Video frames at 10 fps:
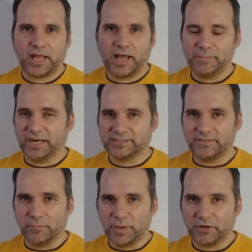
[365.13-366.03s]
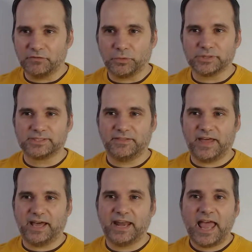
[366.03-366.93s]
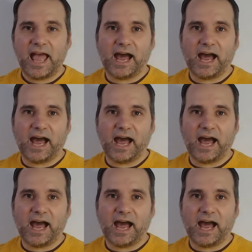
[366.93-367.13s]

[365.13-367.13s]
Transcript: I mean, I see the metaphors to that.